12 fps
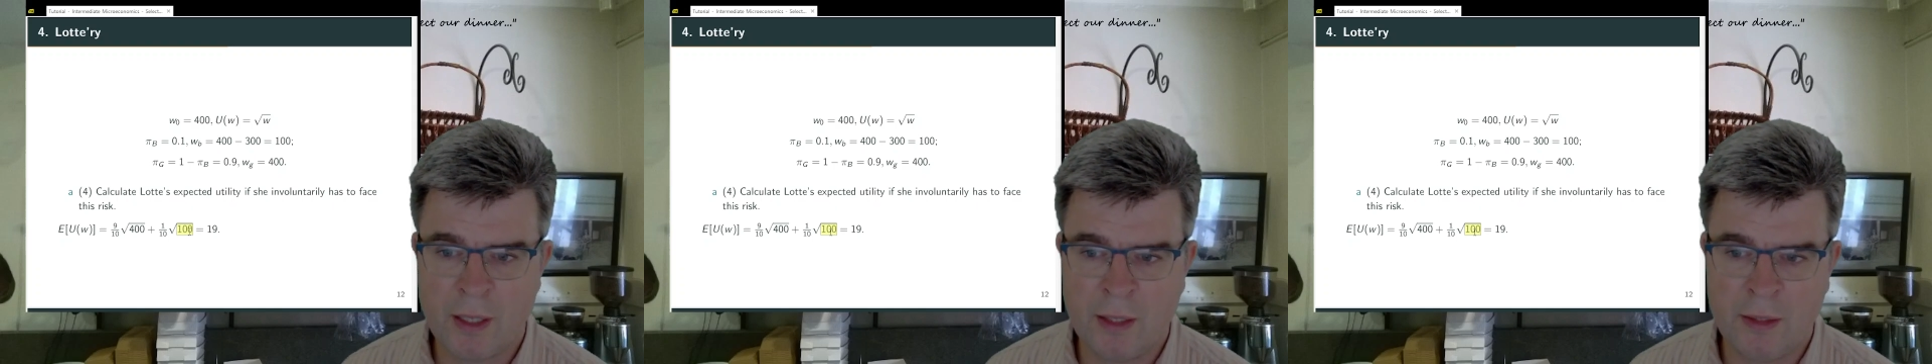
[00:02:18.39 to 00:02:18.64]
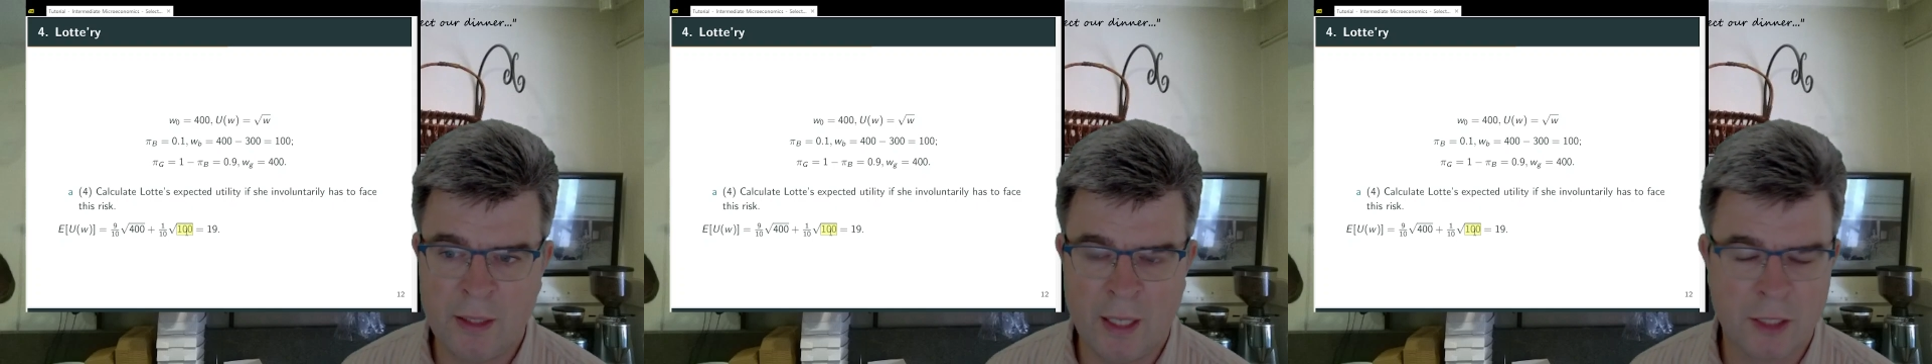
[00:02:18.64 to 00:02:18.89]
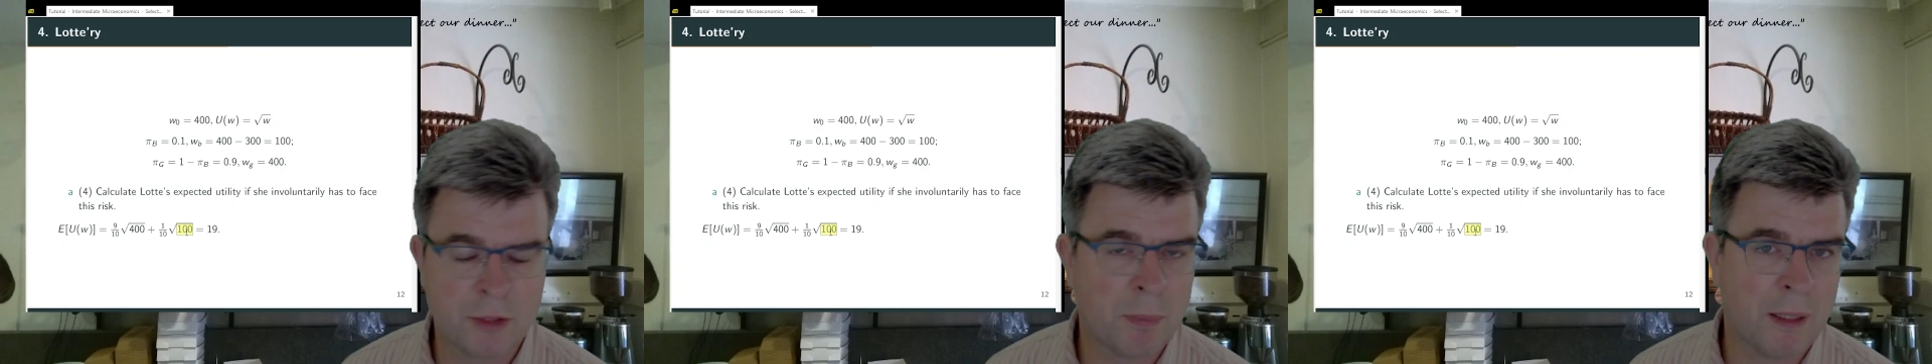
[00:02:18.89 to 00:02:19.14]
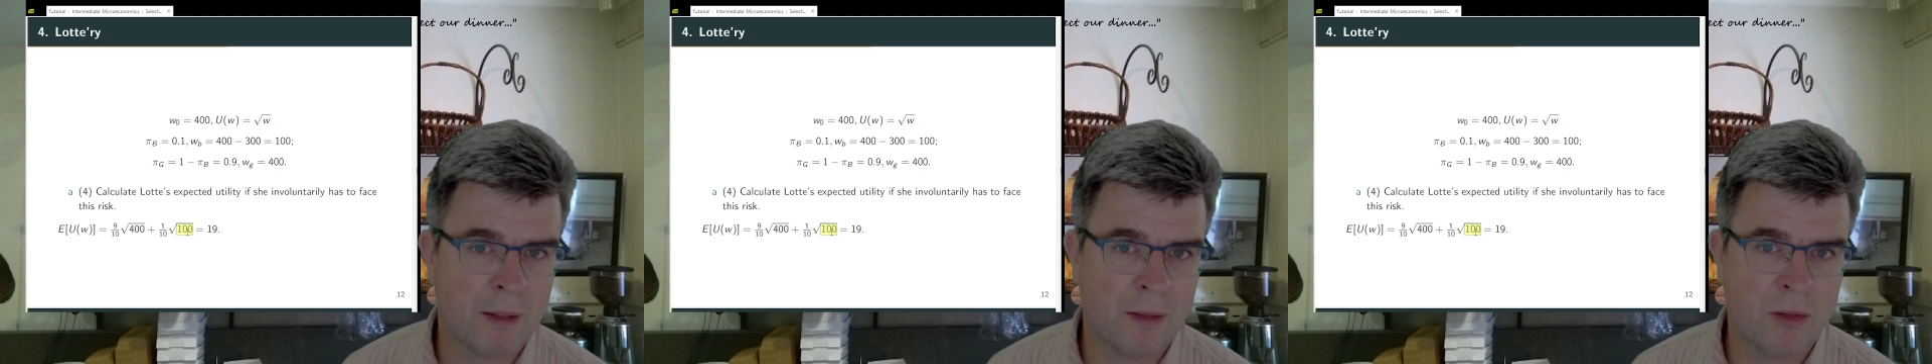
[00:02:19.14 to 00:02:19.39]
and the
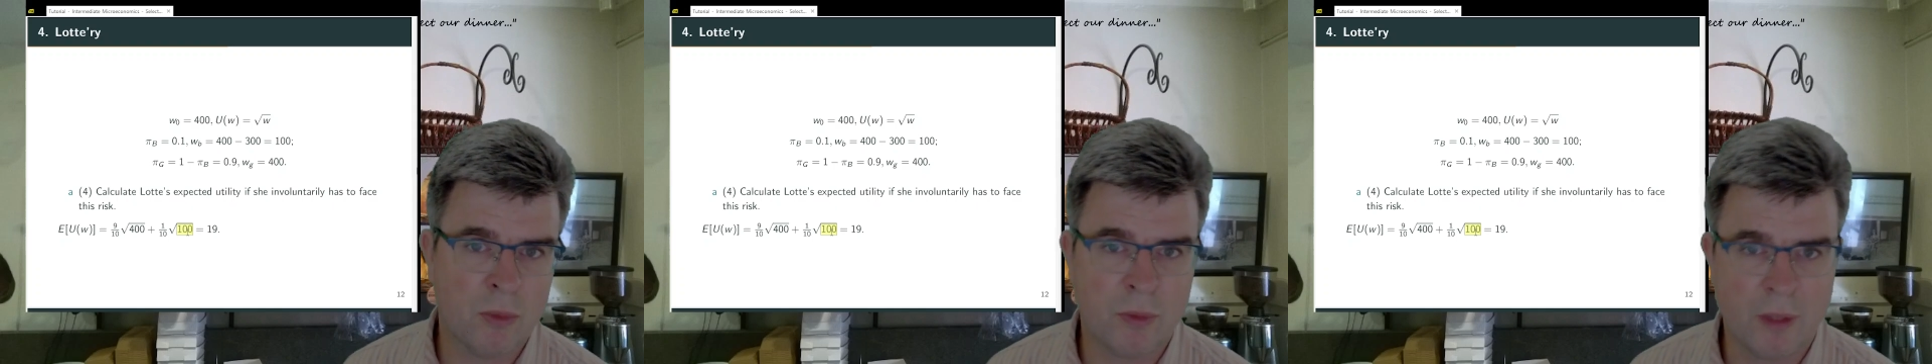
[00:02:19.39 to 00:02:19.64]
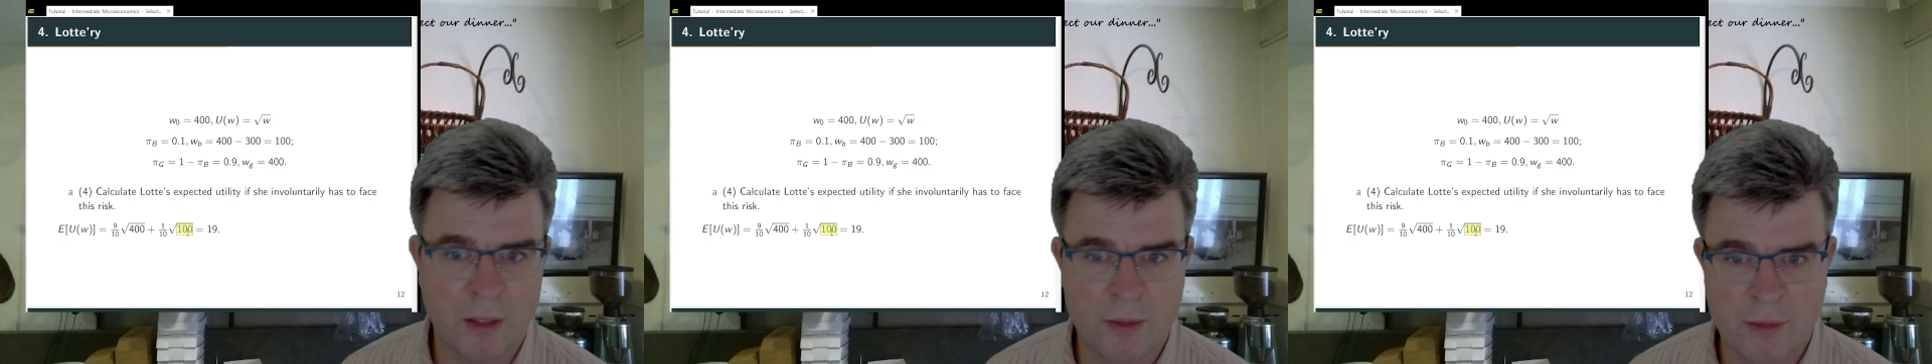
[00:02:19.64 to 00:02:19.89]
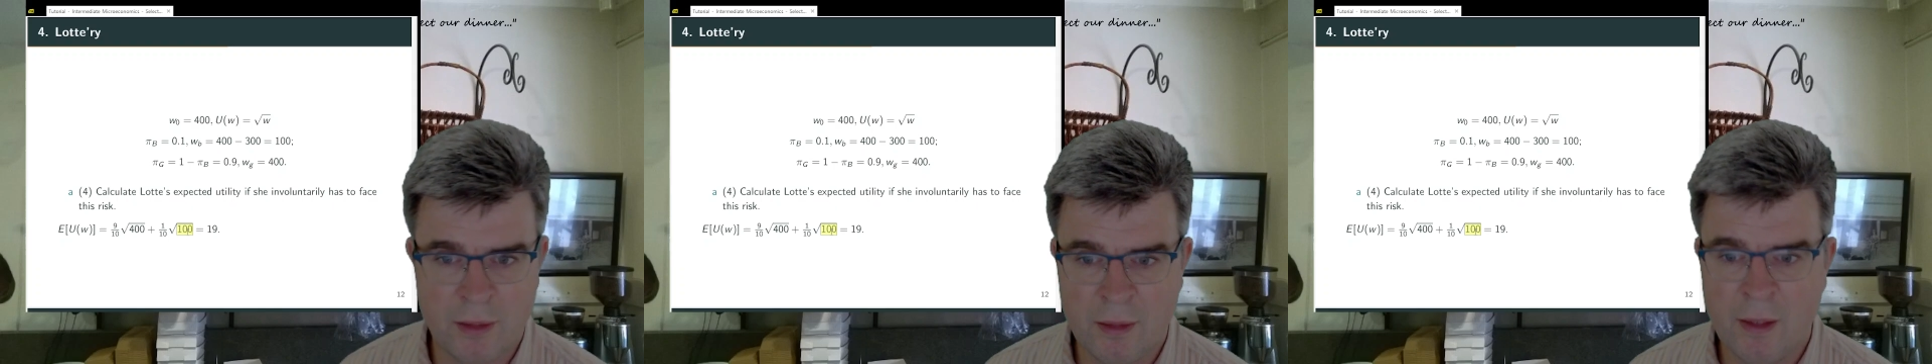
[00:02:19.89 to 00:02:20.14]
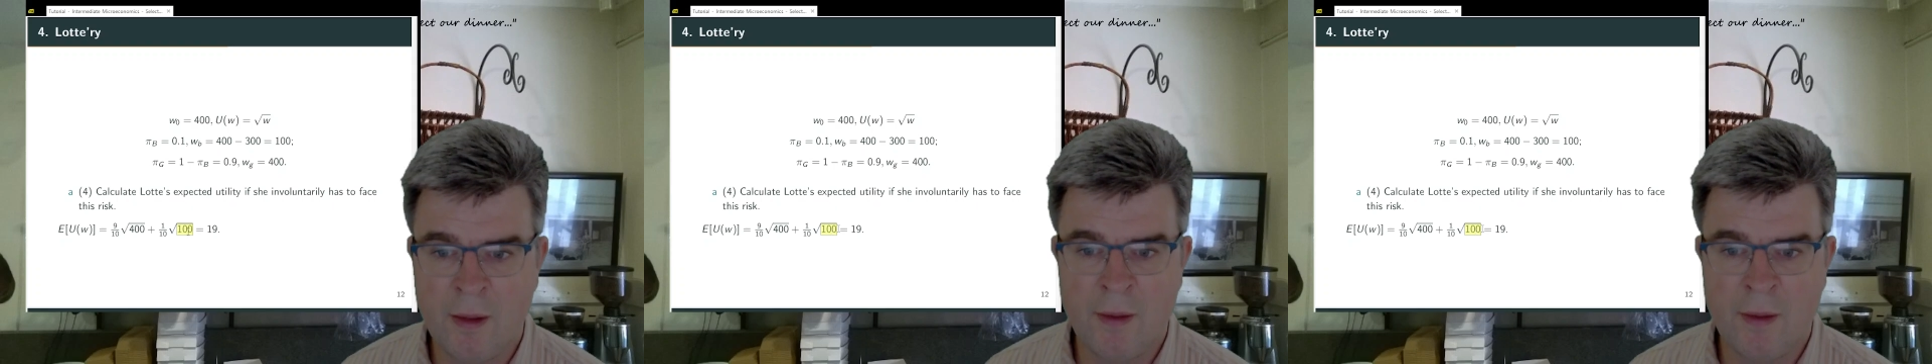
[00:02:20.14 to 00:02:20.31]
expected utility